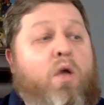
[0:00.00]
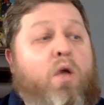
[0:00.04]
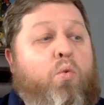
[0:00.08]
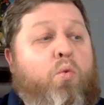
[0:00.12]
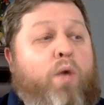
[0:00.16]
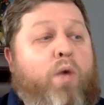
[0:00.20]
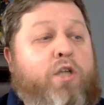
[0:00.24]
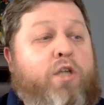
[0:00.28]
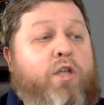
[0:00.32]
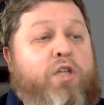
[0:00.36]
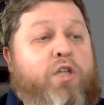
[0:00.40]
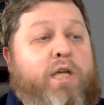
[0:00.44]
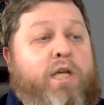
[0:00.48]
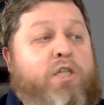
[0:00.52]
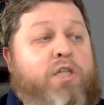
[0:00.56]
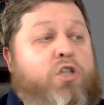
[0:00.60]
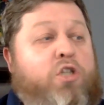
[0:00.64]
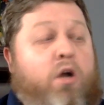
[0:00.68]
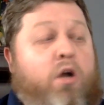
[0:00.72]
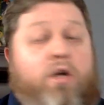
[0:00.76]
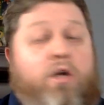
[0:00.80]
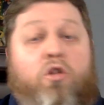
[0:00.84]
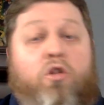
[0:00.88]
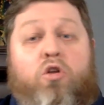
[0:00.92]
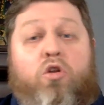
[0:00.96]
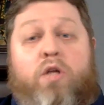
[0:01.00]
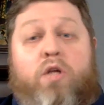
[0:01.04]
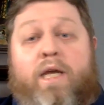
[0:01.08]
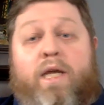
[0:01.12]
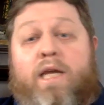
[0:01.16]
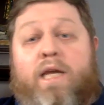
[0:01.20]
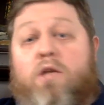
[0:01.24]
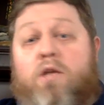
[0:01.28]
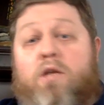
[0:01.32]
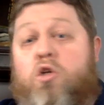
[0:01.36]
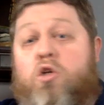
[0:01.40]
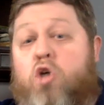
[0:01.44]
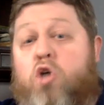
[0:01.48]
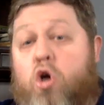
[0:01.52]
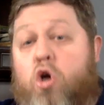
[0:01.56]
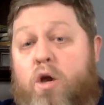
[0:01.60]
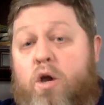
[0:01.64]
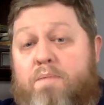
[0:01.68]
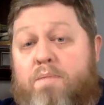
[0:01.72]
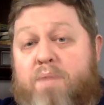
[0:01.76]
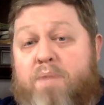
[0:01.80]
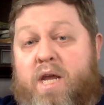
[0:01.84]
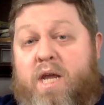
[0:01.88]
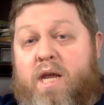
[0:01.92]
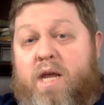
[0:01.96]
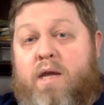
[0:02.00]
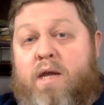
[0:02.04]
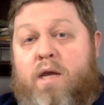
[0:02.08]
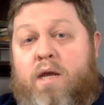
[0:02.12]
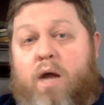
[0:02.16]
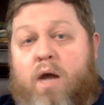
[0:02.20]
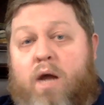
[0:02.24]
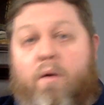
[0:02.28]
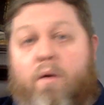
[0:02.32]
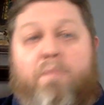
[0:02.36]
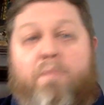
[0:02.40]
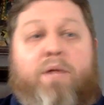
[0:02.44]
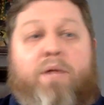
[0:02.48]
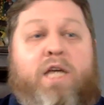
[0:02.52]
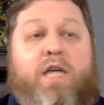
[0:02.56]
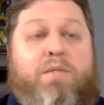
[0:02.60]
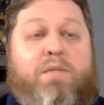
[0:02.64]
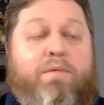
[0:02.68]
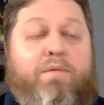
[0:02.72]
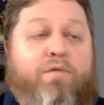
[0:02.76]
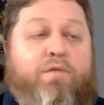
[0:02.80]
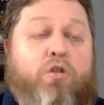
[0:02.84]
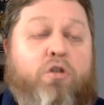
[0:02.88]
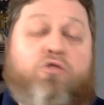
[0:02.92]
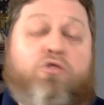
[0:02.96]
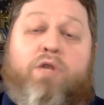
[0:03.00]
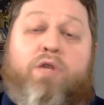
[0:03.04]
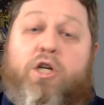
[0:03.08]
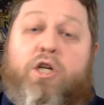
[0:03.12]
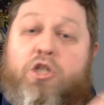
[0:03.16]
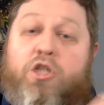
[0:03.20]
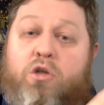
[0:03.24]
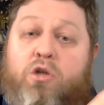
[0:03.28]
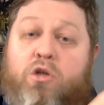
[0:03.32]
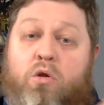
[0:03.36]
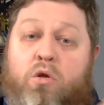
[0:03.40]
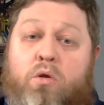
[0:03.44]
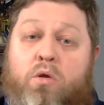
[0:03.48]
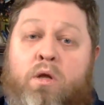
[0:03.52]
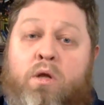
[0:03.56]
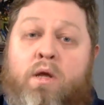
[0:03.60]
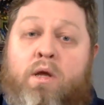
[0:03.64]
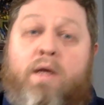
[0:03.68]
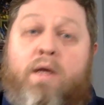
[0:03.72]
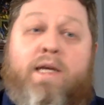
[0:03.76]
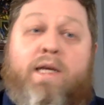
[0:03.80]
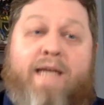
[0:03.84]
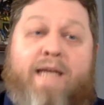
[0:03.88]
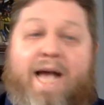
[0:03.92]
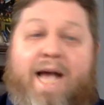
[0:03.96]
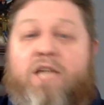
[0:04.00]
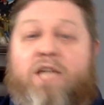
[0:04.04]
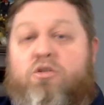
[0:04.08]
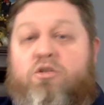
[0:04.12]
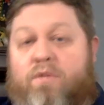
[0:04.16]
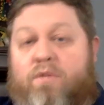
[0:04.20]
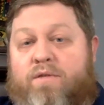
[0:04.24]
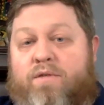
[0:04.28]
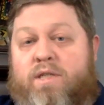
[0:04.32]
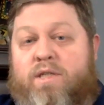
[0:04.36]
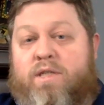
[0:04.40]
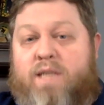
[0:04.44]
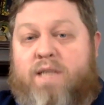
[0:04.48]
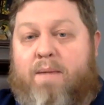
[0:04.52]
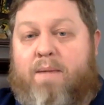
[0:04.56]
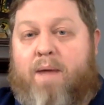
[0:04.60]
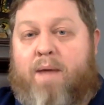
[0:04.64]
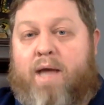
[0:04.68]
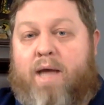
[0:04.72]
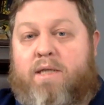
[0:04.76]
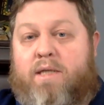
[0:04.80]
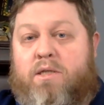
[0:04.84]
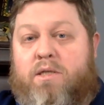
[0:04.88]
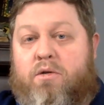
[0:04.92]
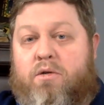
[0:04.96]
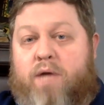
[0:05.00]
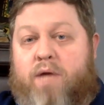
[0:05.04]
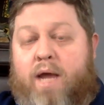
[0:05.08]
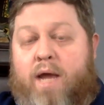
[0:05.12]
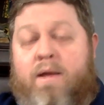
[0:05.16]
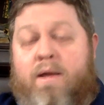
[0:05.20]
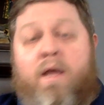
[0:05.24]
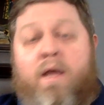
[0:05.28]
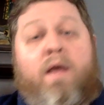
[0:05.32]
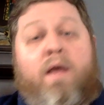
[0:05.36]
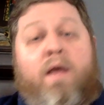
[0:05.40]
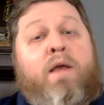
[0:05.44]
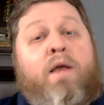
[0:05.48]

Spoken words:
which is starting to look like it could be a replacement for traditional gas-driven semis, okay?